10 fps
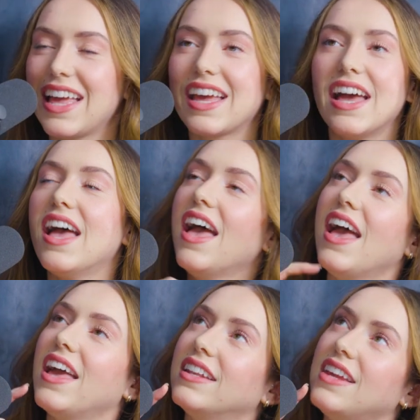Like,
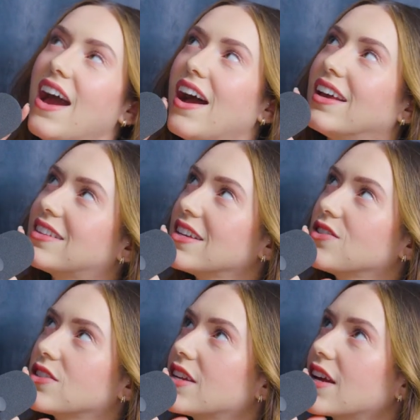and yeah, it's
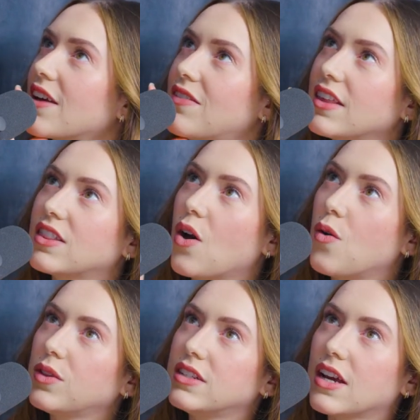interesting. I feel like the
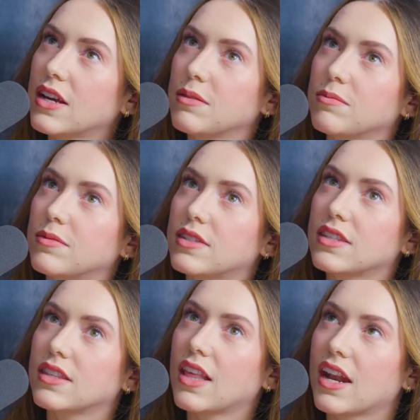only times
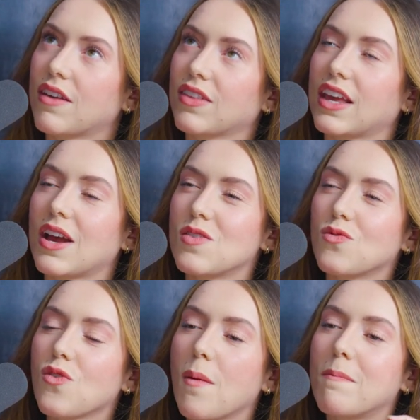that I've like
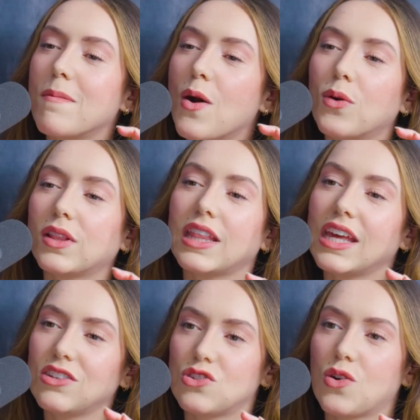
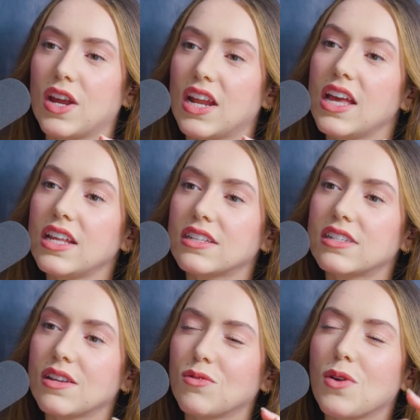remotely enjoyed it,
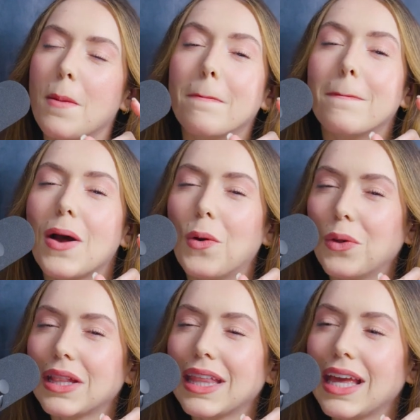
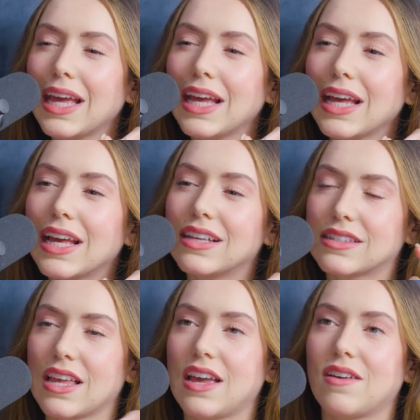remotely
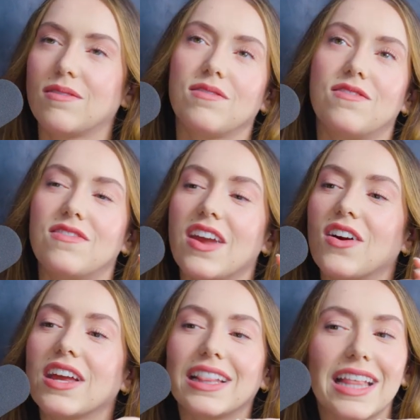is like
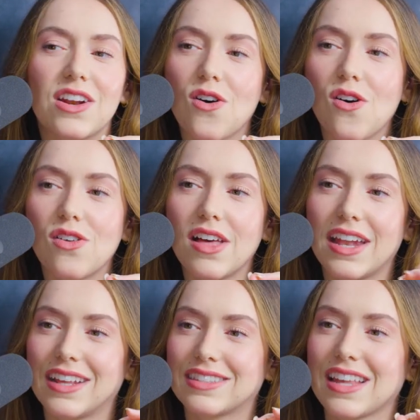very little,
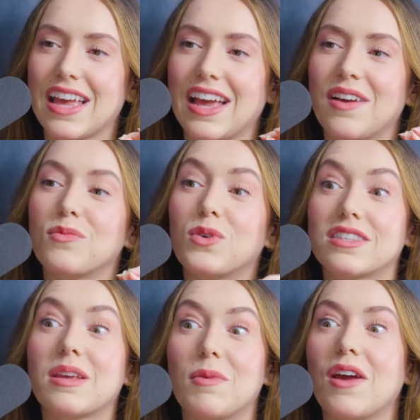and it's like with
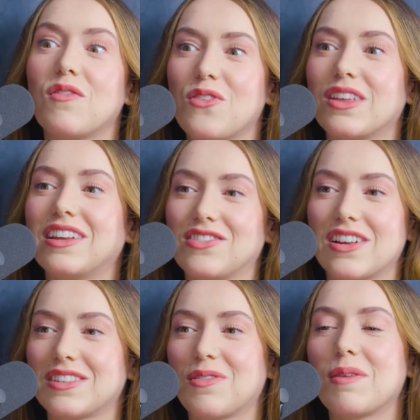someone I've really
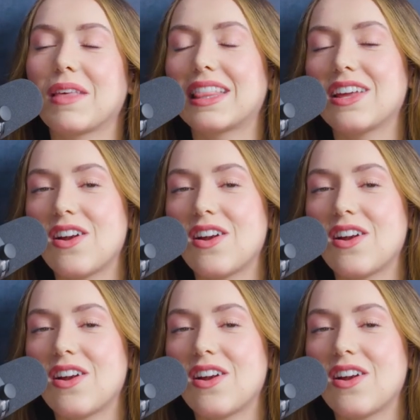trusted where I'm like,